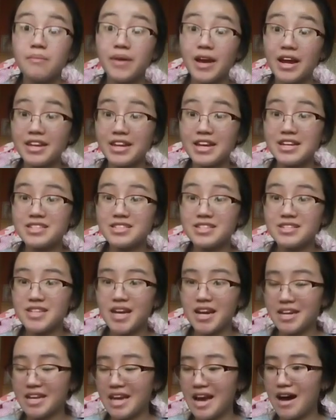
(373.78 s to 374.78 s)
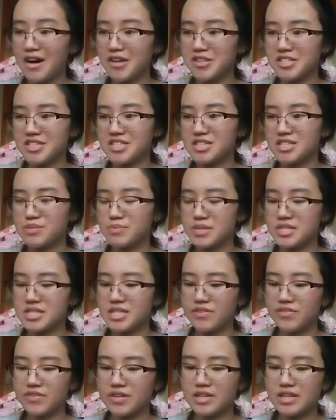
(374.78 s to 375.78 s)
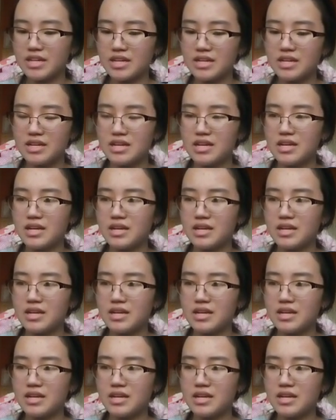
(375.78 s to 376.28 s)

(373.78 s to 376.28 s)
but I like designing houses specifically.